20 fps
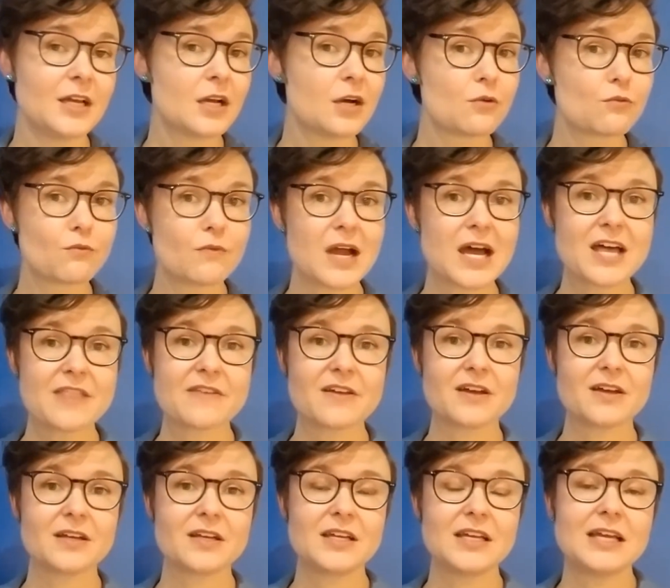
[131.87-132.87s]

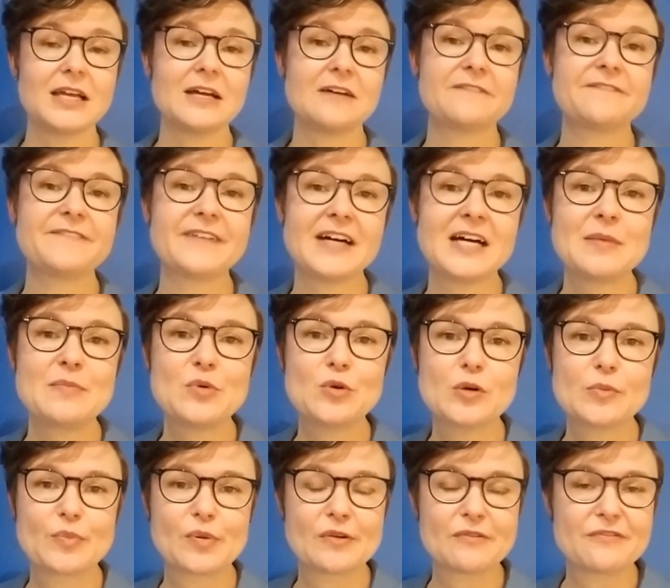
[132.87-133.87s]
Rather, a far
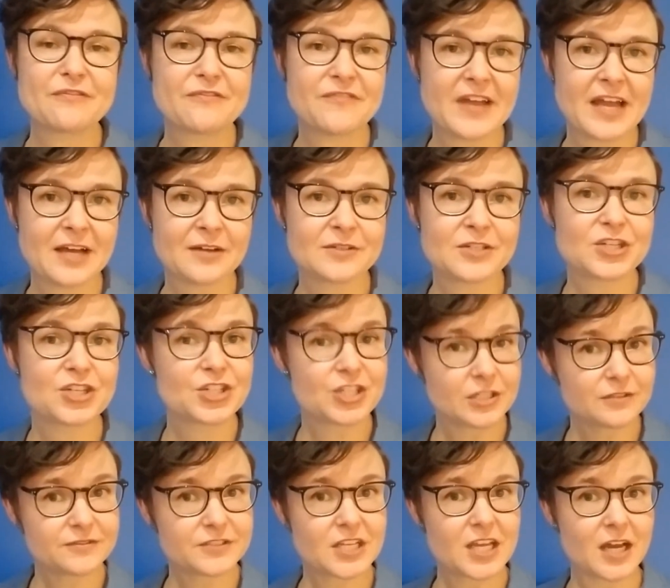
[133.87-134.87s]
more profound
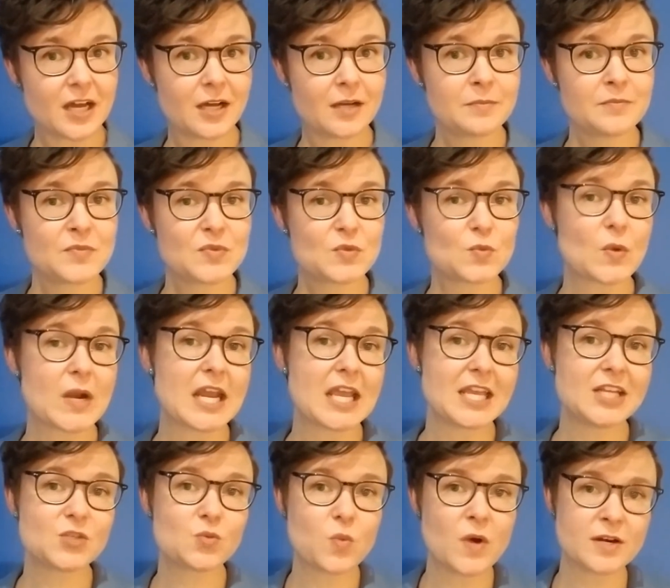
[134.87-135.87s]
shift comes when
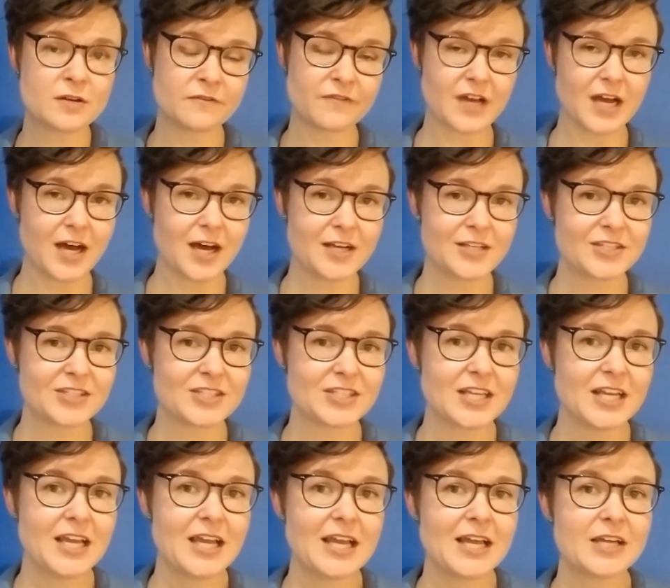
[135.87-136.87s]
each one of us
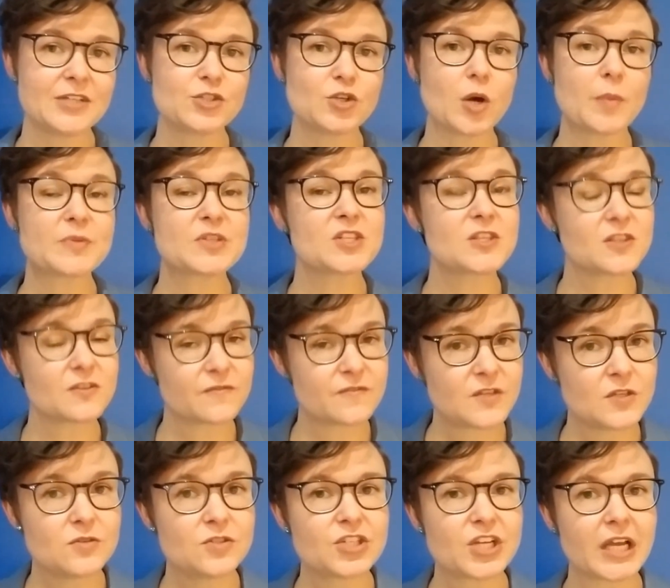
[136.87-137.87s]
adopts the
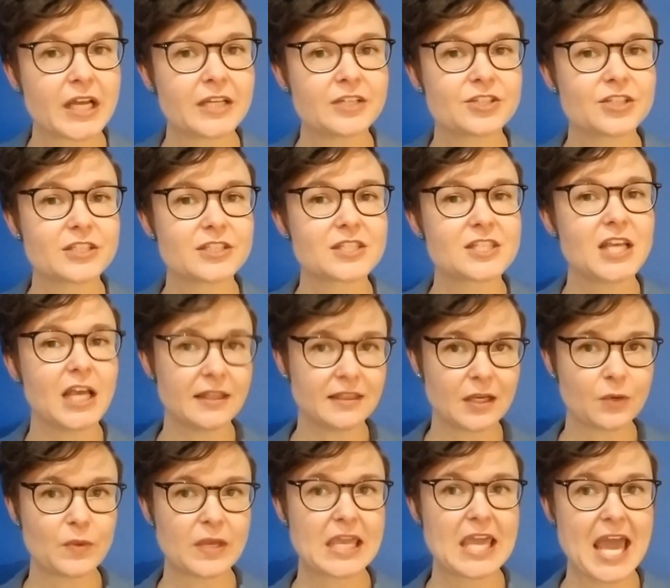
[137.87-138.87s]
few changes
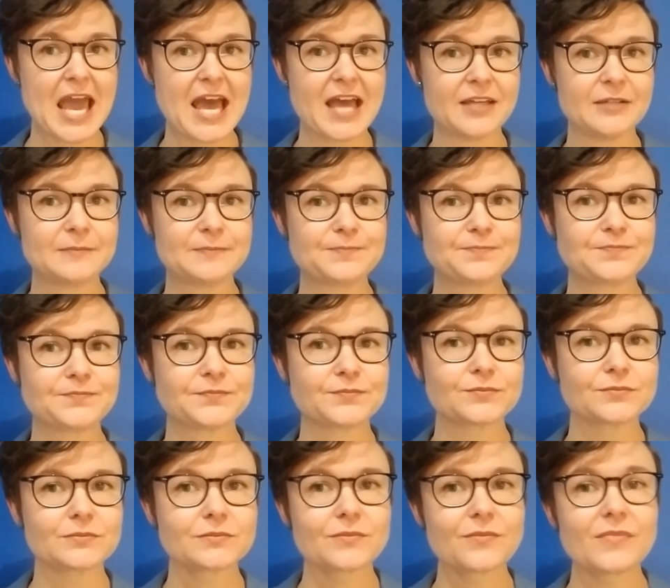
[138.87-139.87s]
that we can.
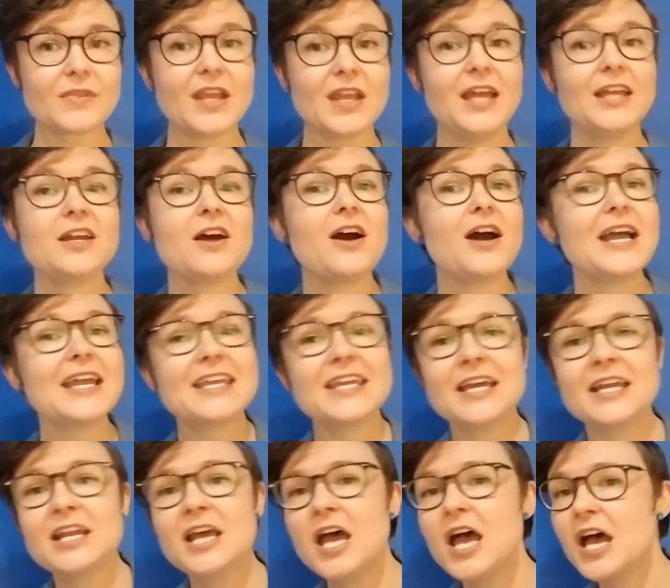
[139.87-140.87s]
And I
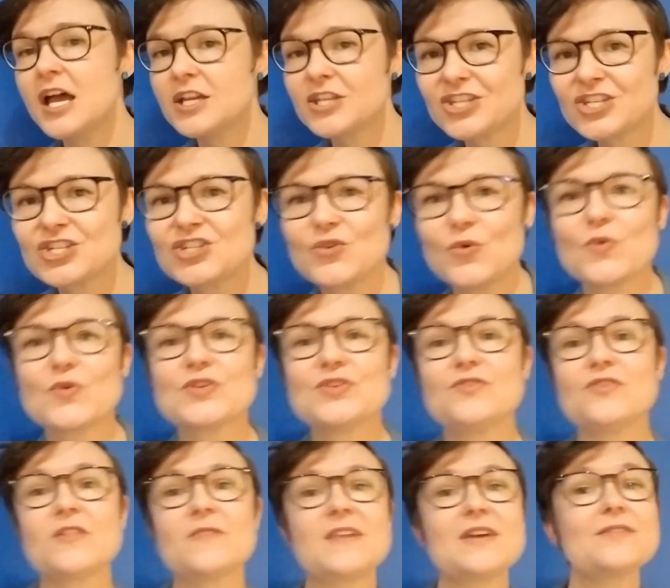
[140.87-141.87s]
can assure
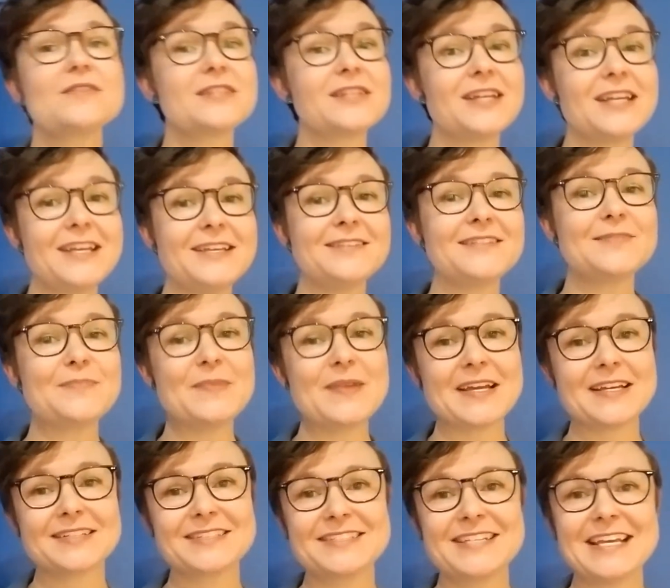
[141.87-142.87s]
you that there is an
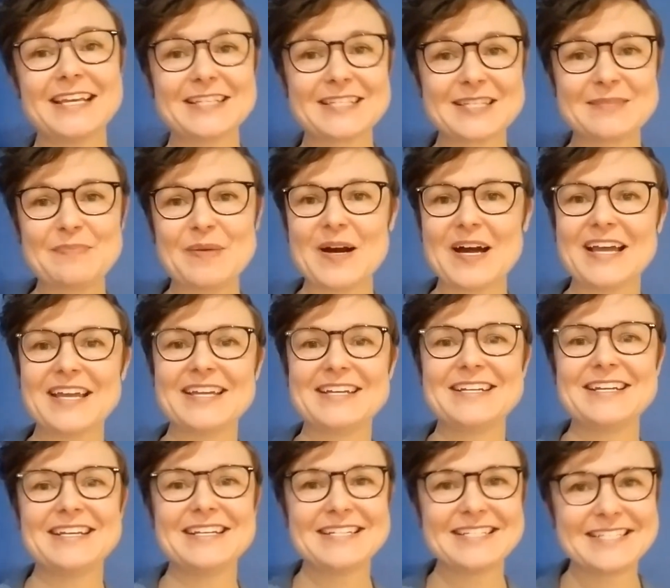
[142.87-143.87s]

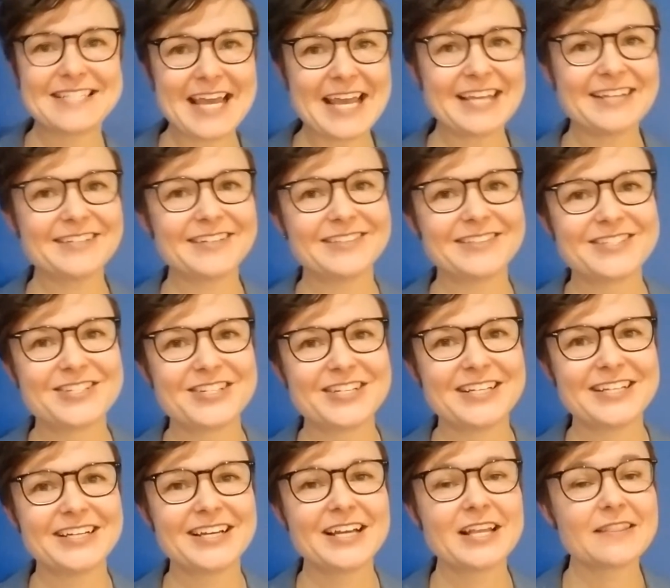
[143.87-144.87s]
insect-inspired
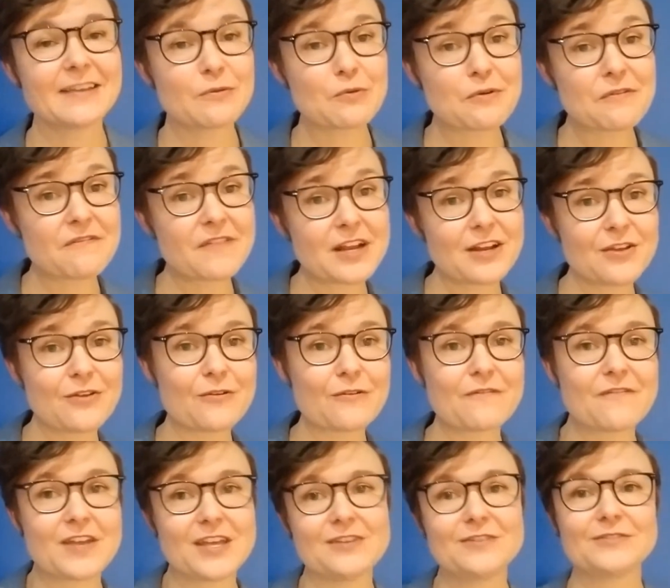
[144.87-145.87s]
technology that will fit your
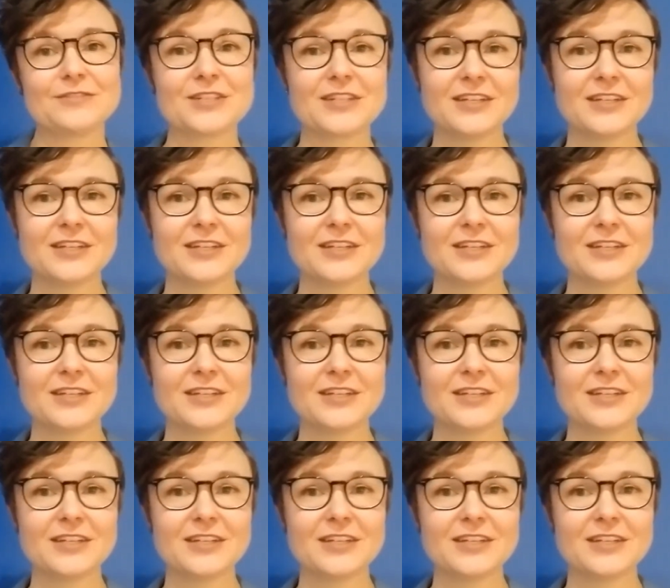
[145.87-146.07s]
field.